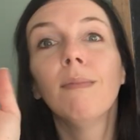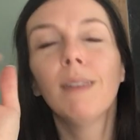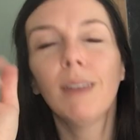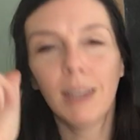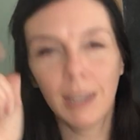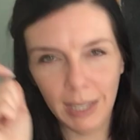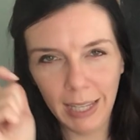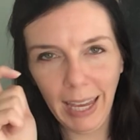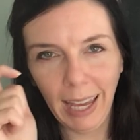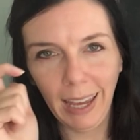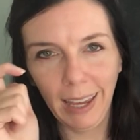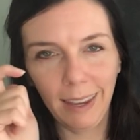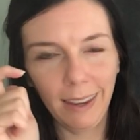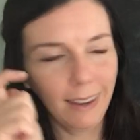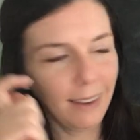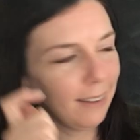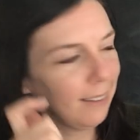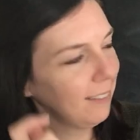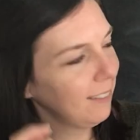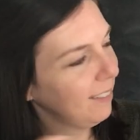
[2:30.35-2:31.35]
Click.
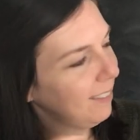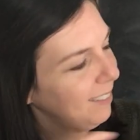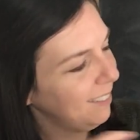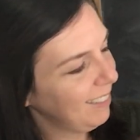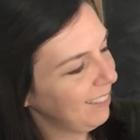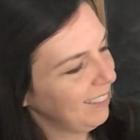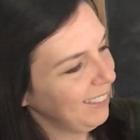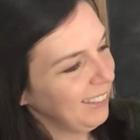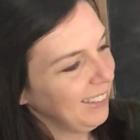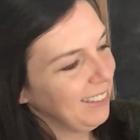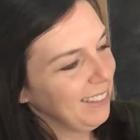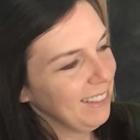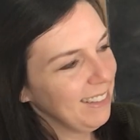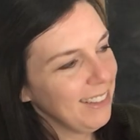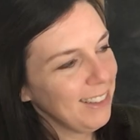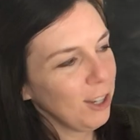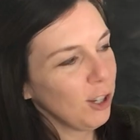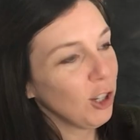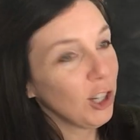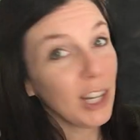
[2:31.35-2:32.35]

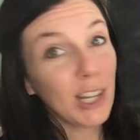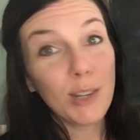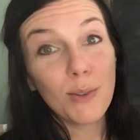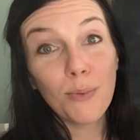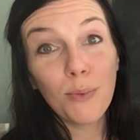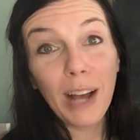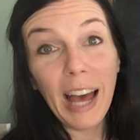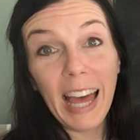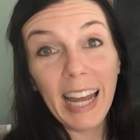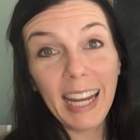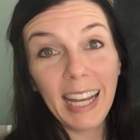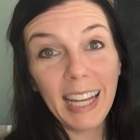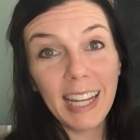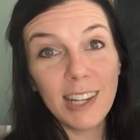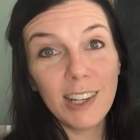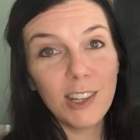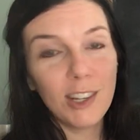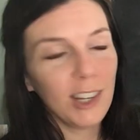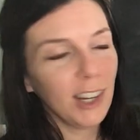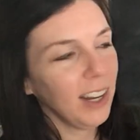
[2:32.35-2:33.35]
So she's ready,
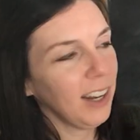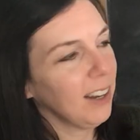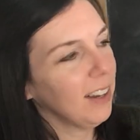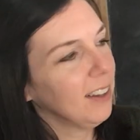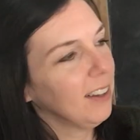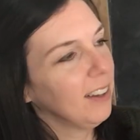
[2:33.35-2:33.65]
isn't she?